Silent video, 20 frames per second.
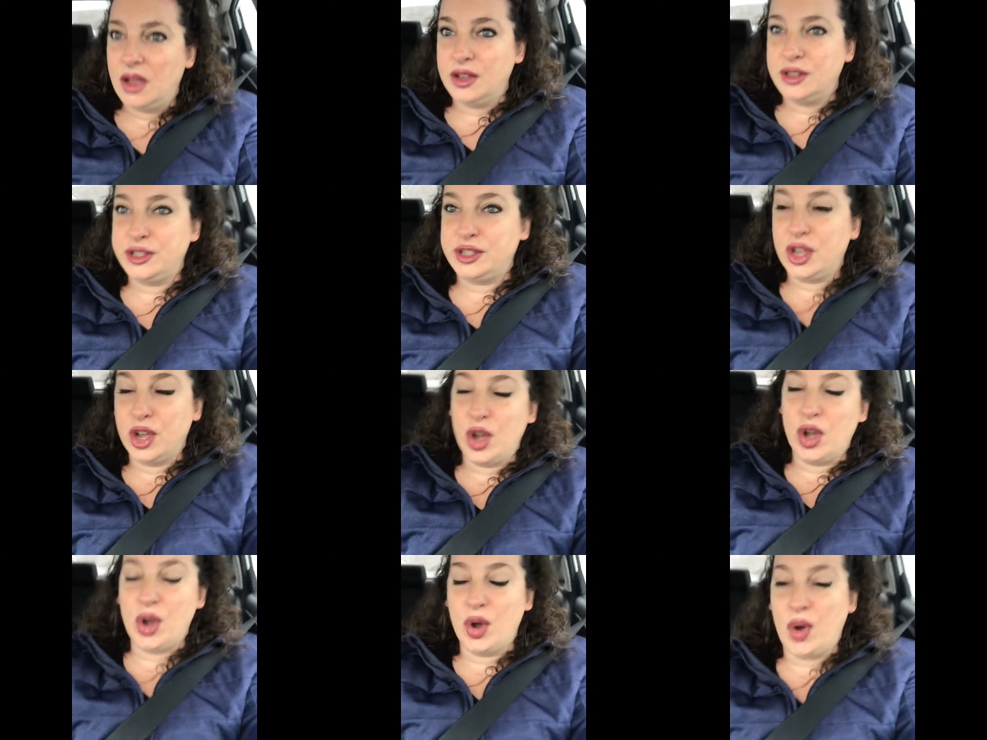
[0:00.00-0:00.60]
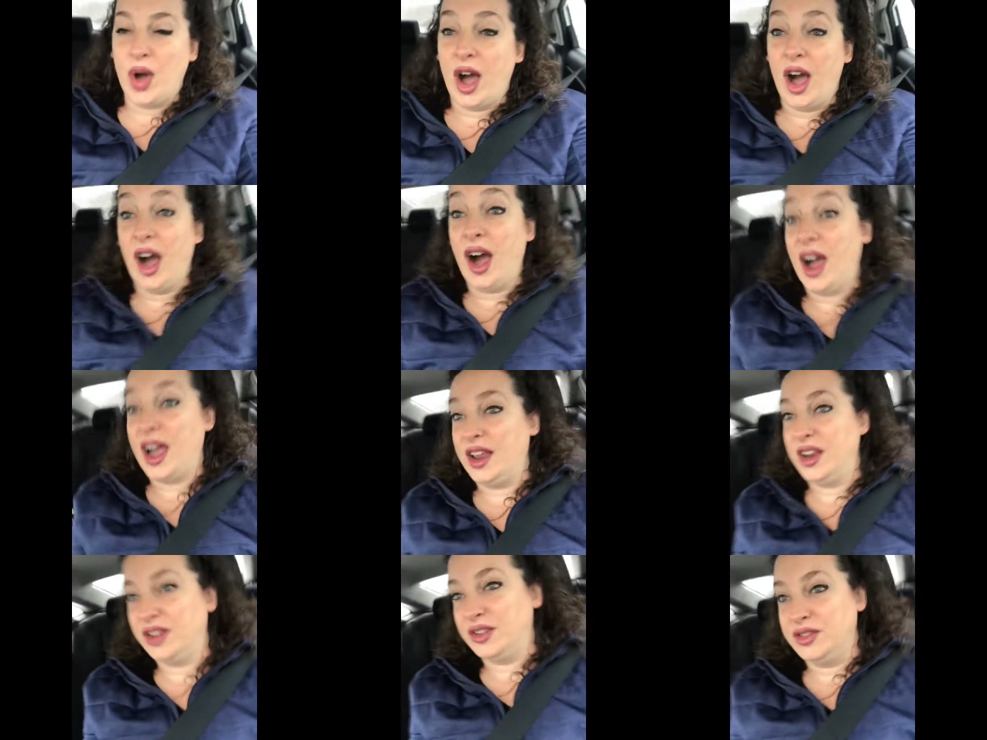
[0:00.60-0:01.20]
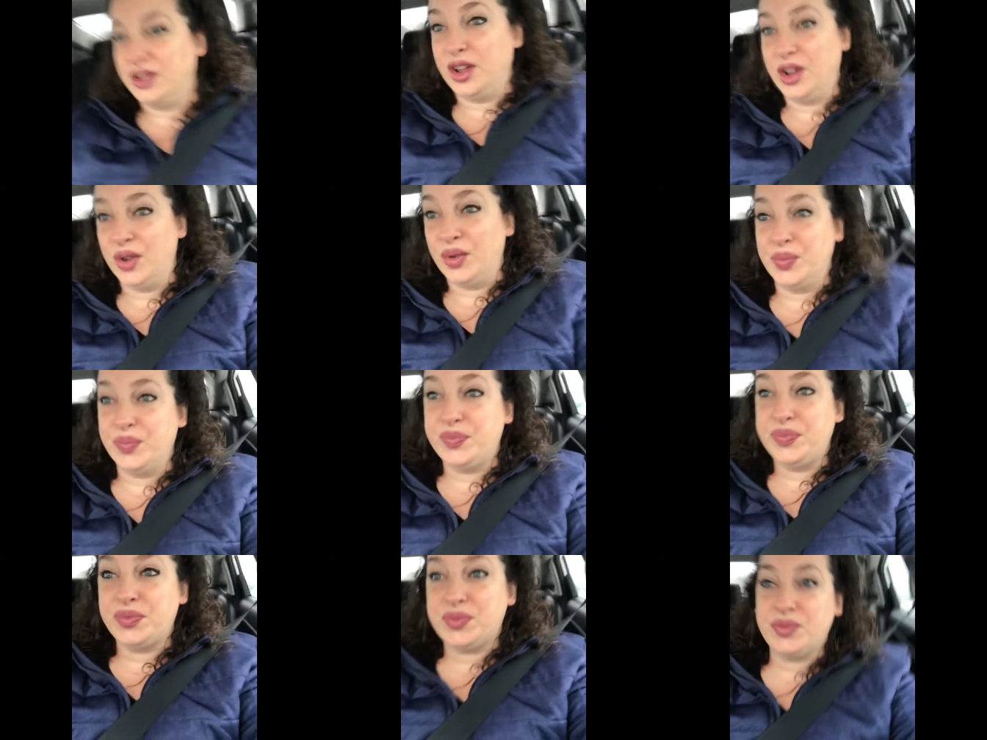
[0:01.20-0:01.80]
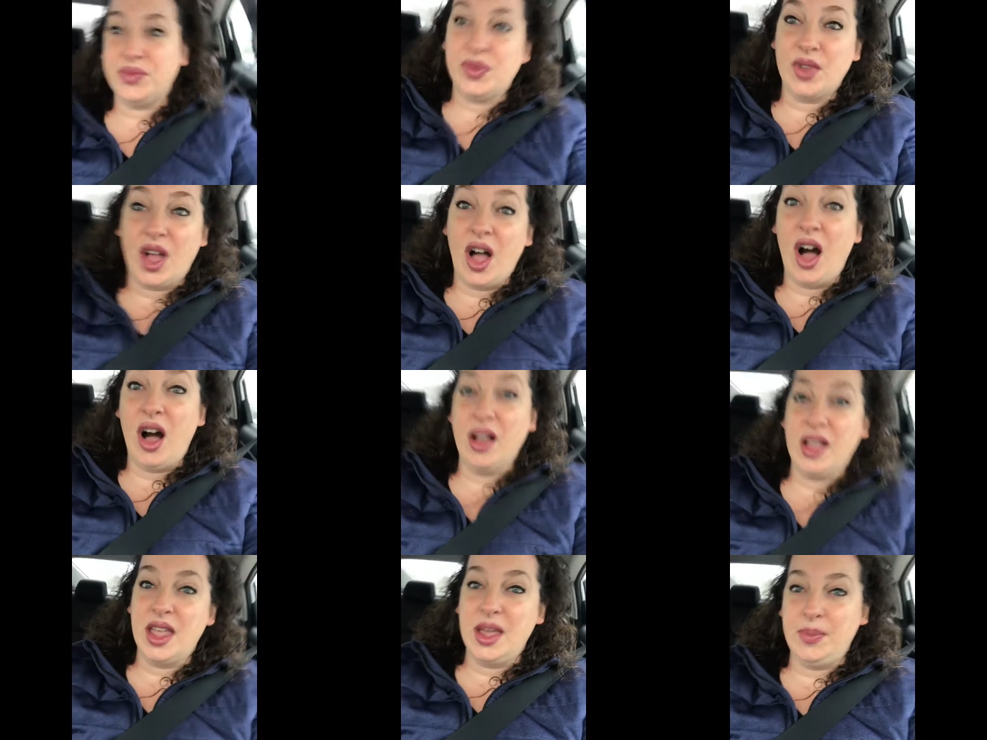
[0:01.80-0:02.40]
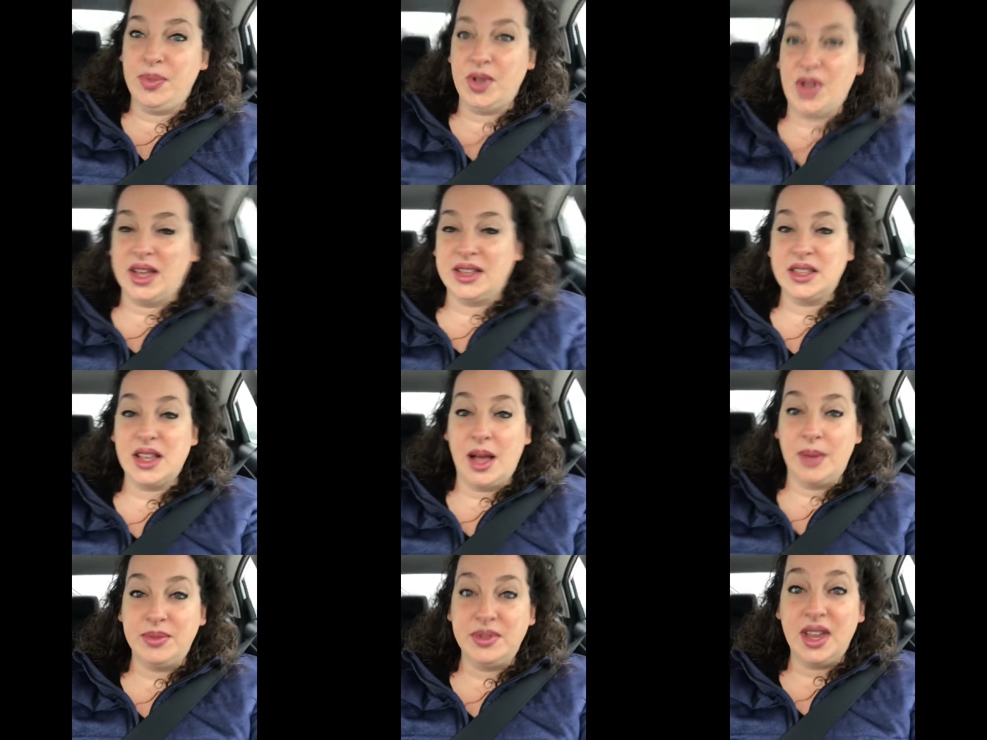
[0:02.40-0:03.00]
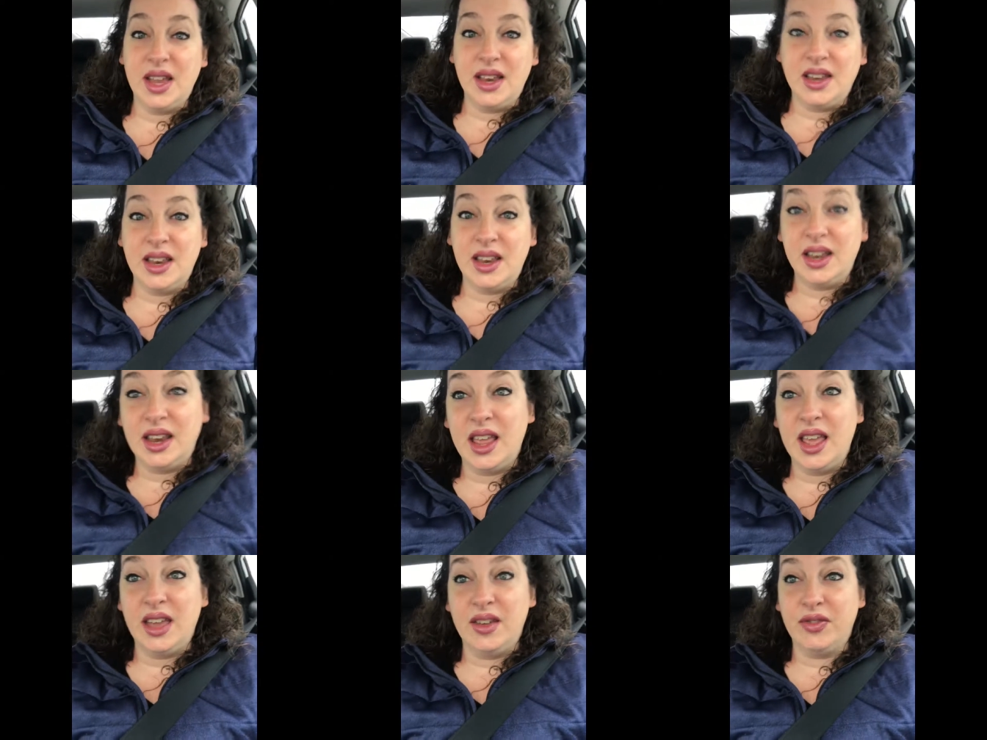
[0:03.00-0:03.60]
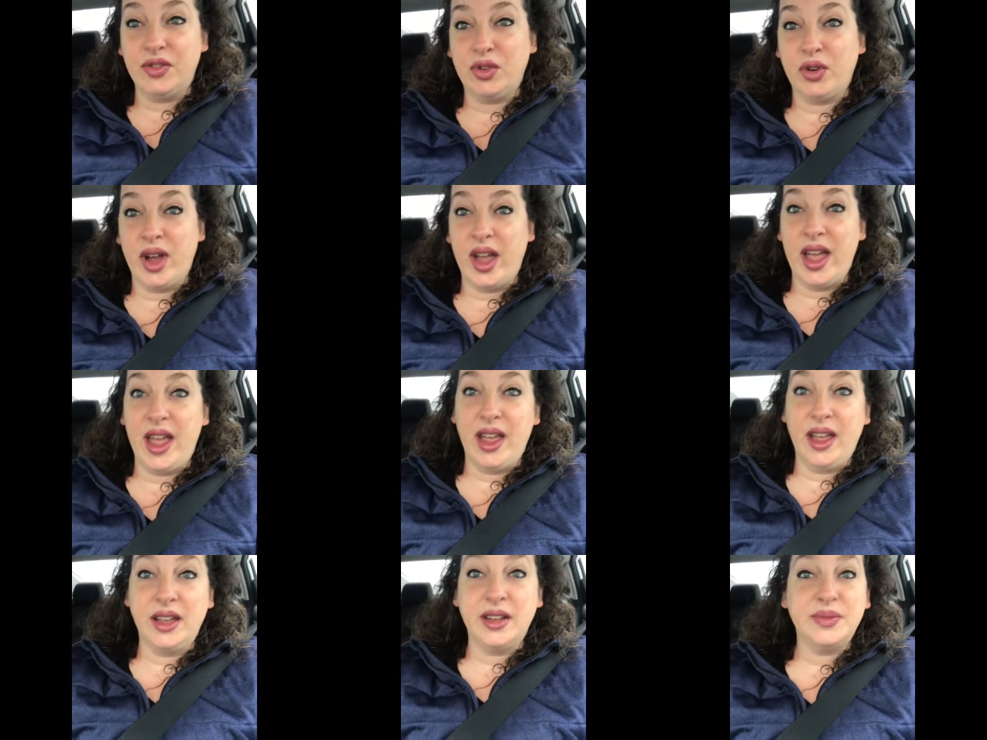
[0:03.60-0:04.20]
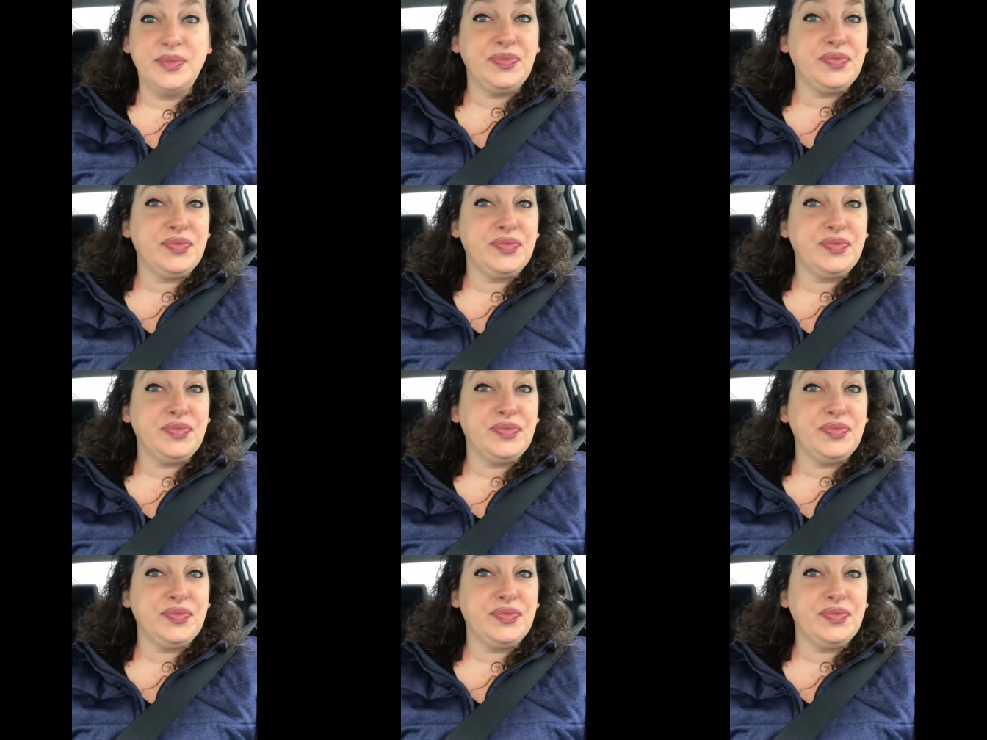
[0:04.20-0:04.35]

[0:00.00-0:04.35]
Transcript: So, I don't know. I'll keep you guys updated if Greg